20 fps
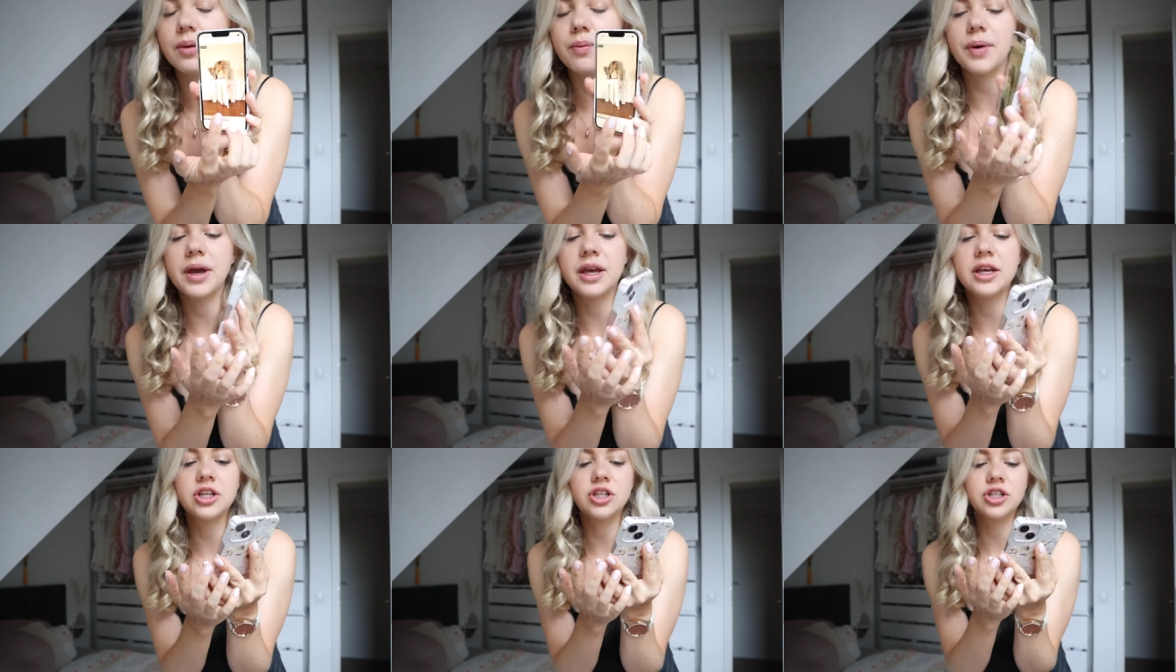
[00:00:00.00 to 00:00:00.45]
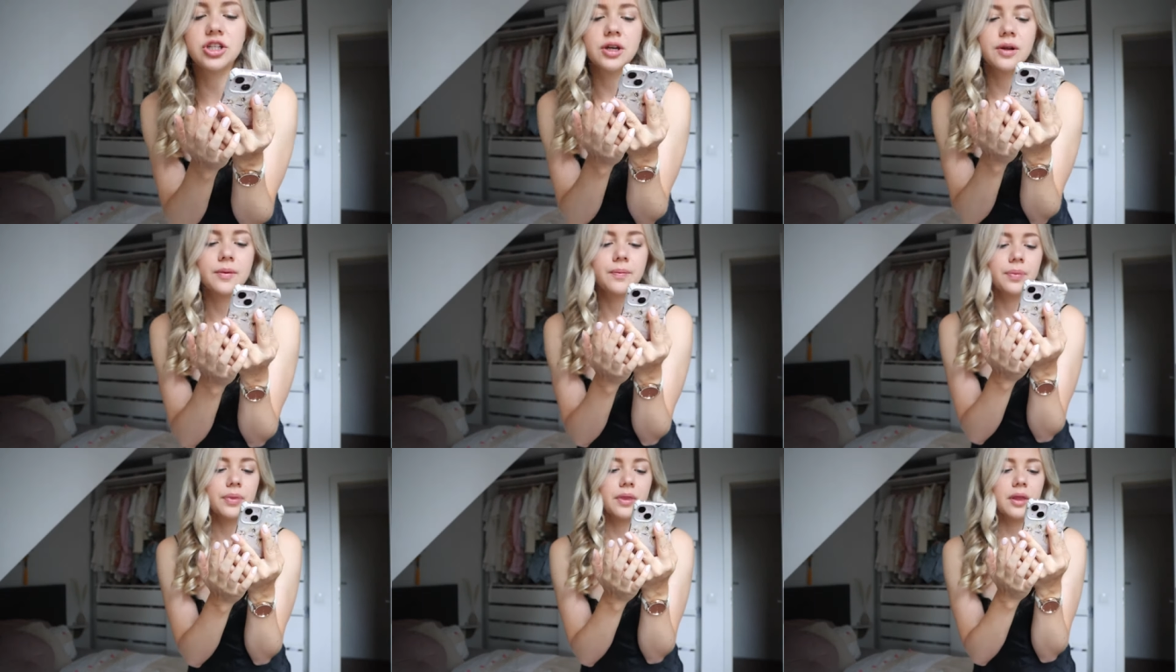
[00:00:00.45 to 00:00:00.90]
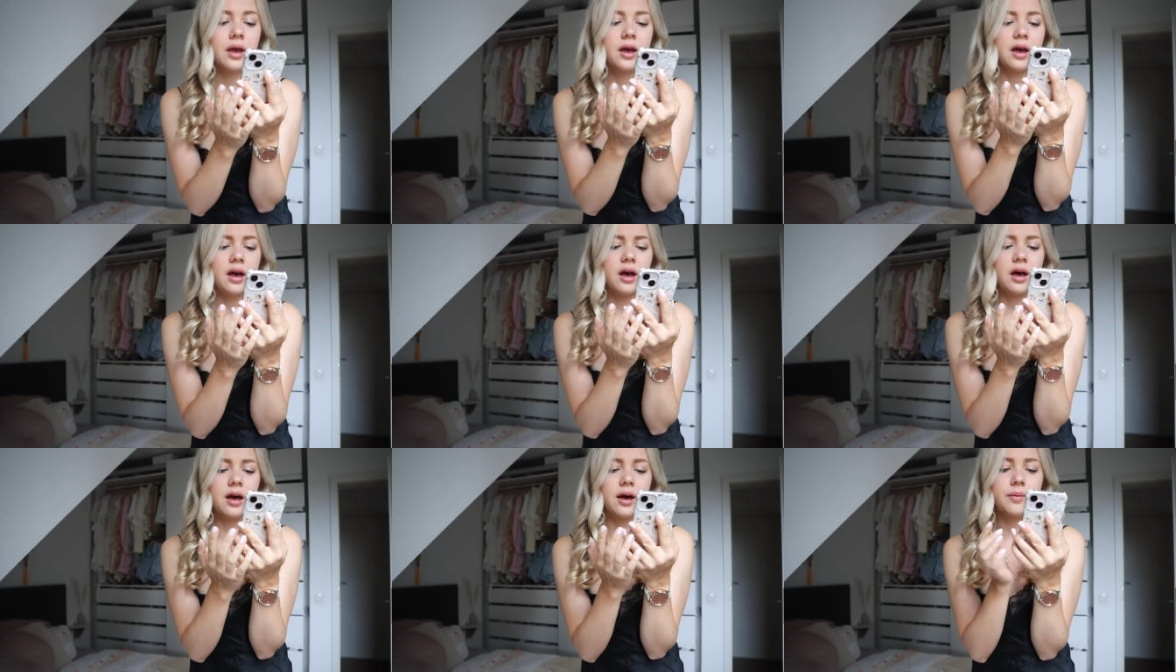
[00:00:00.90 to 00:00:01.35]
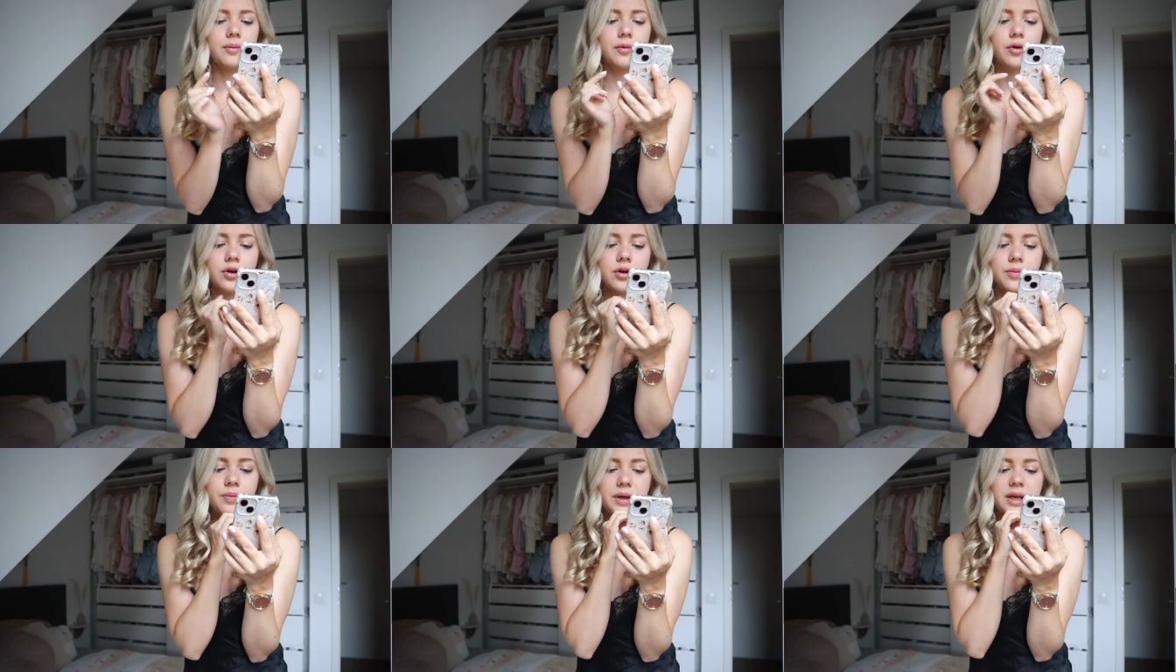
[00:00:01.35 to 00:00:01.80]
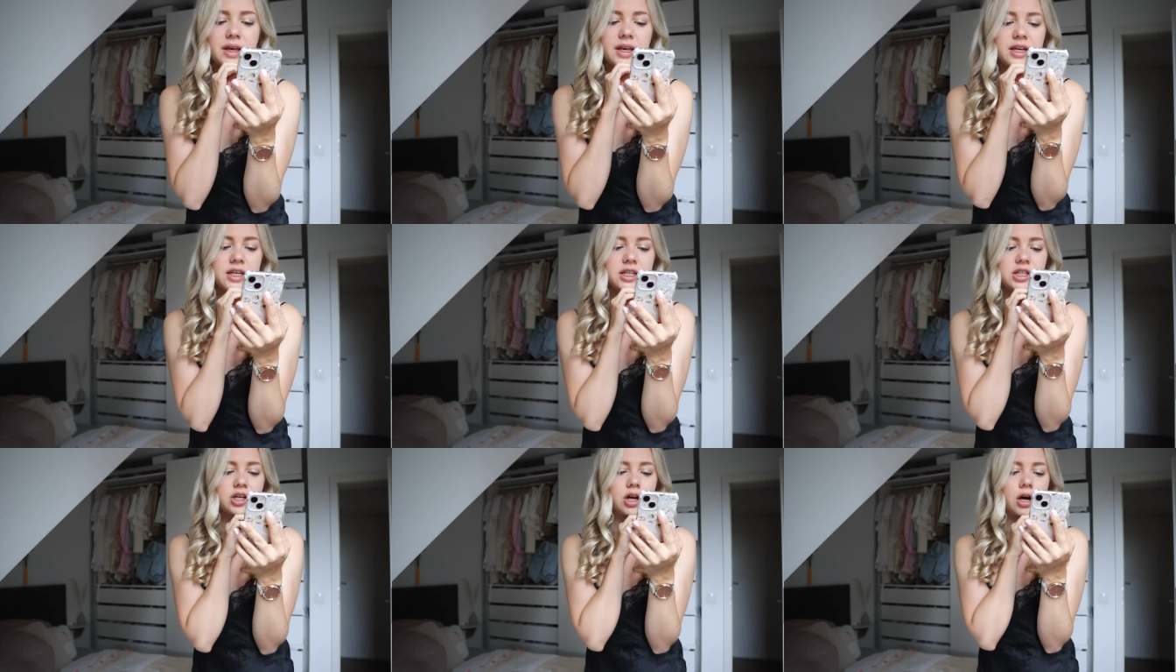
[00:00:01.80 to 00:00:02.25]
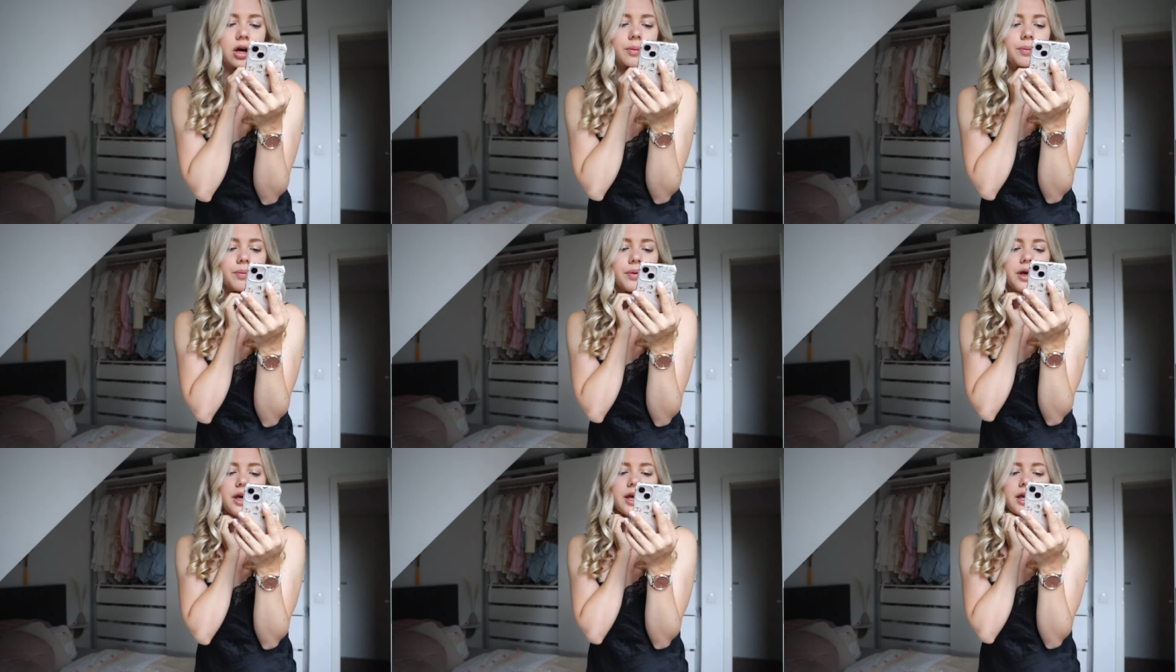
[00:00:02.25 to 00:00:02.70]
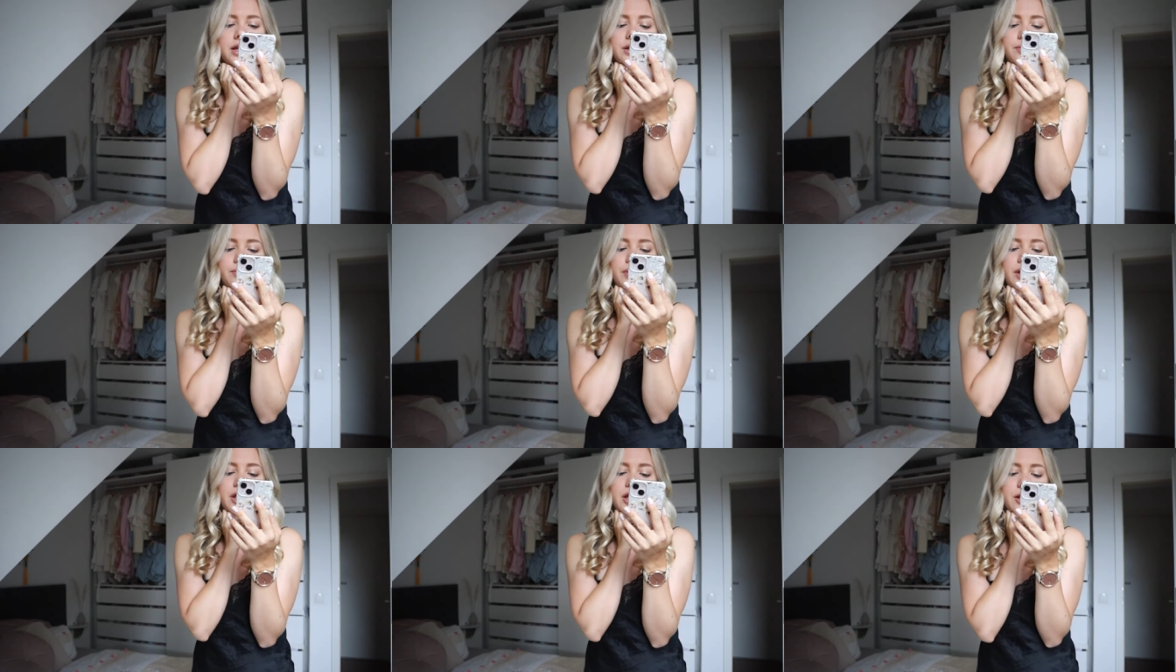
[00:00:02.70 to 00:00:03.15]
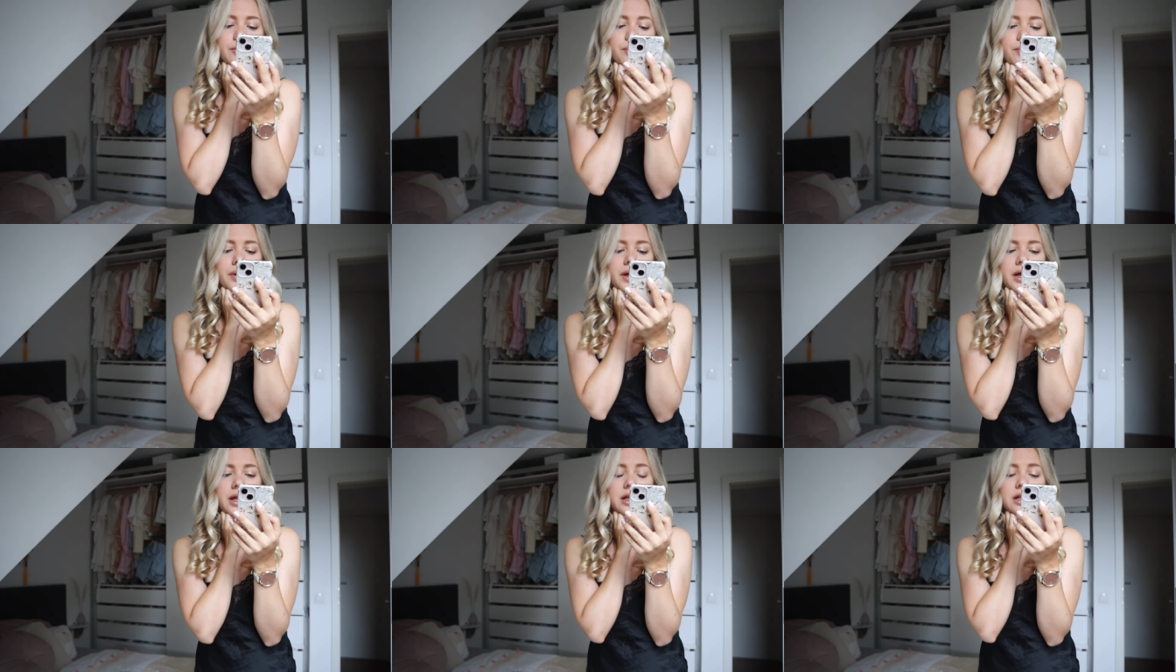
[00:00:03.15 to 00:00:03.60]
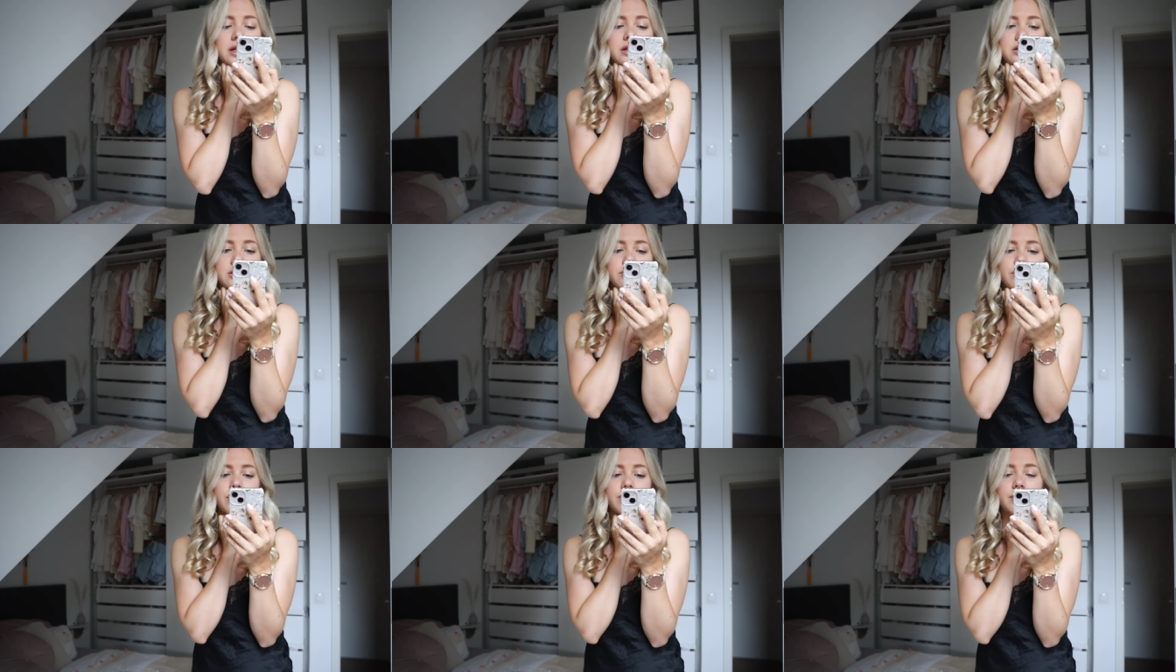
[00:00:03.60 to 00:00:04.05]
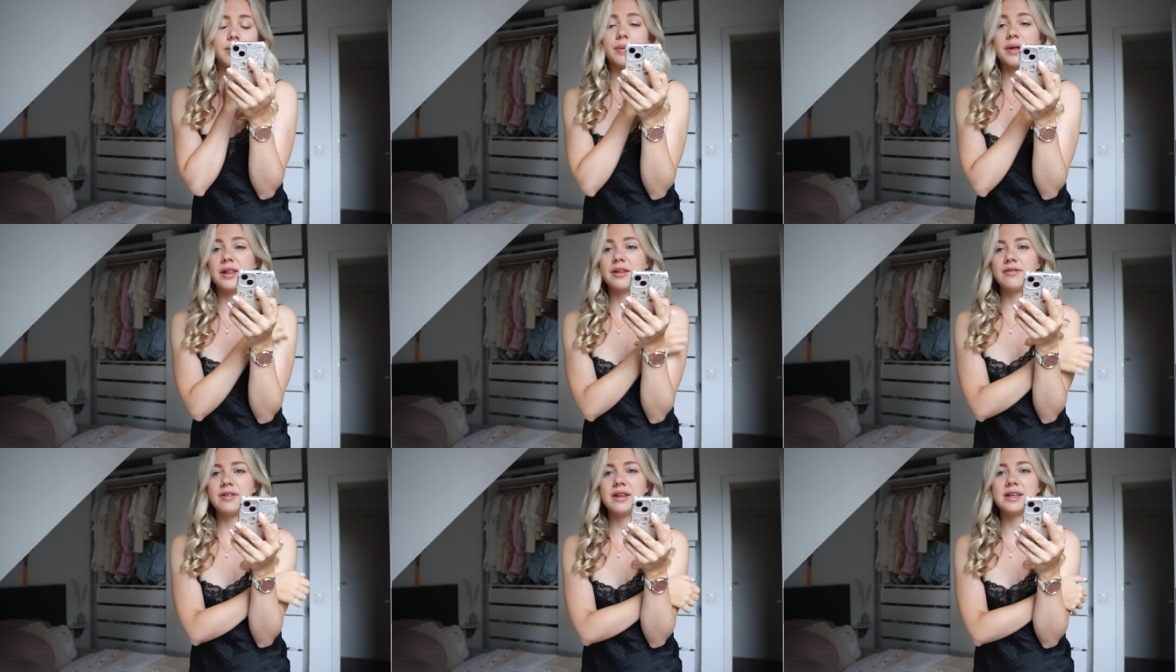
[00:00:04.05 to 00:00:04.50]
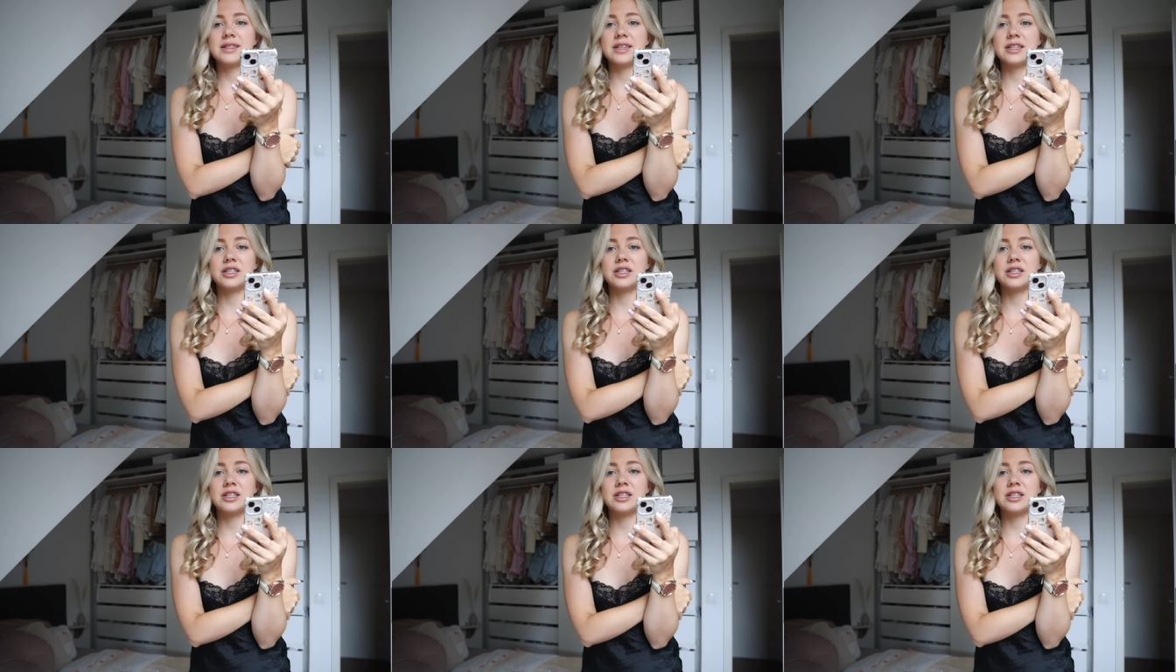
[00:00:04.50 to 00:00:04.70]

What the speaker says: a beige or a pink top and a pink belt with my bella flats.